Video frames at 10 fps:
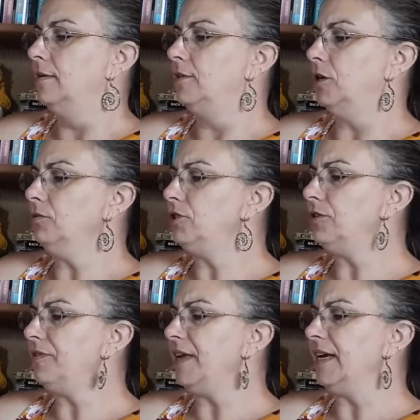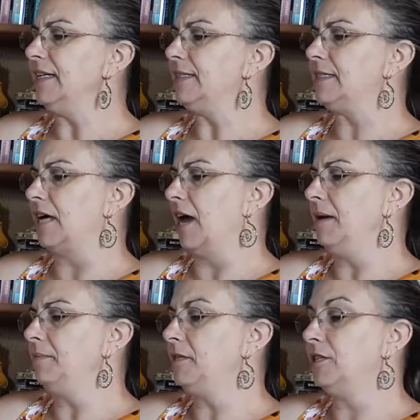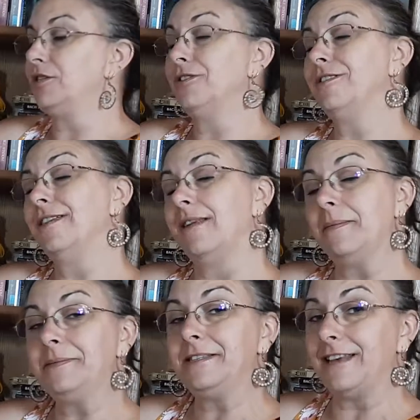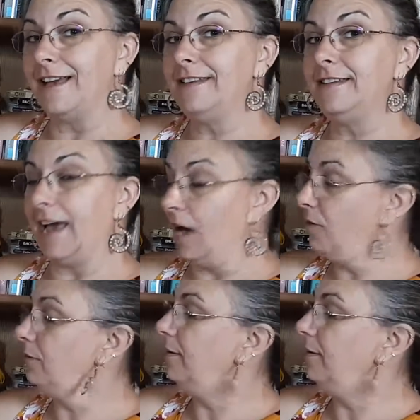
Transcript: don't you think it's time to turn it upside down?